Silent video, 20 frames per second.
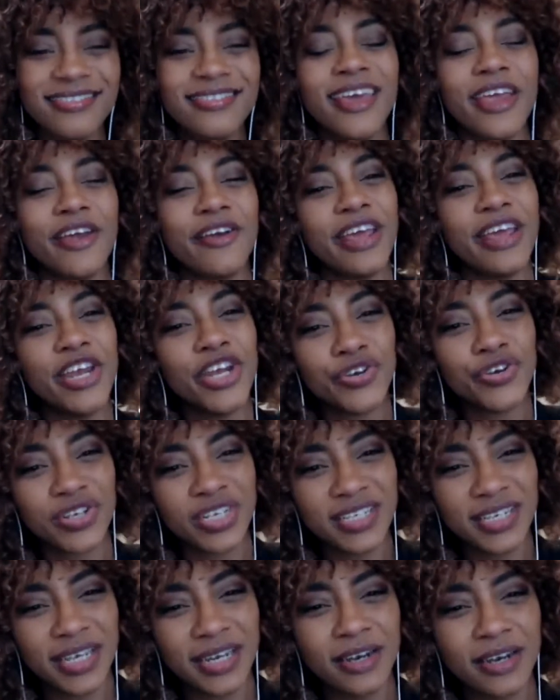they are
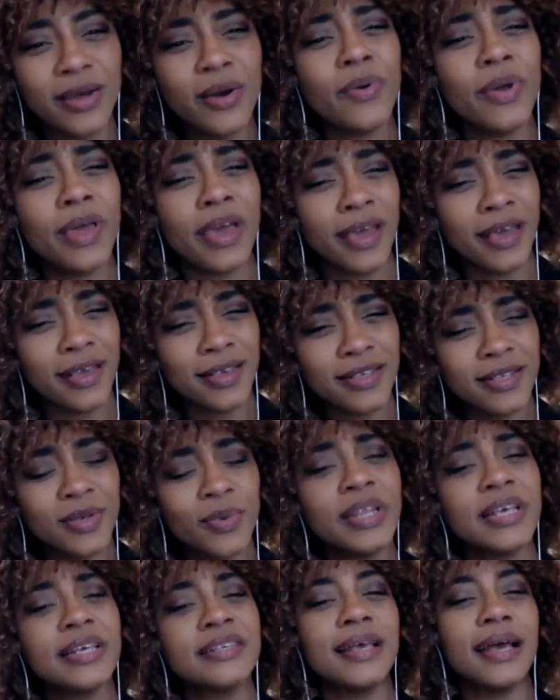interested in, okay, so
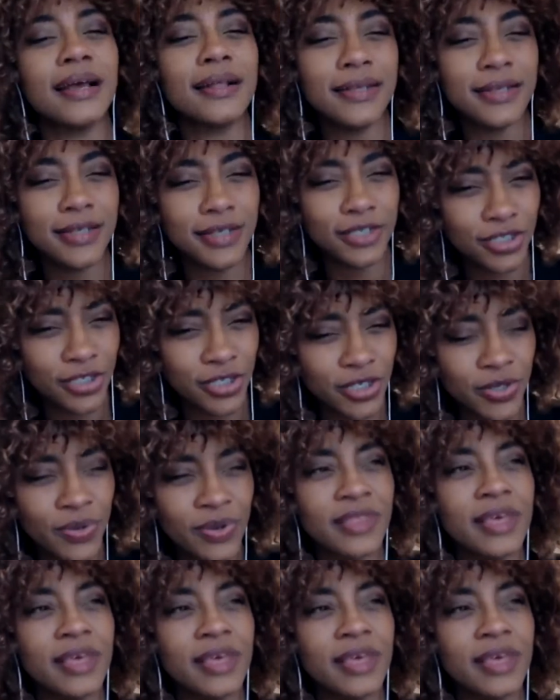what exactly does she do?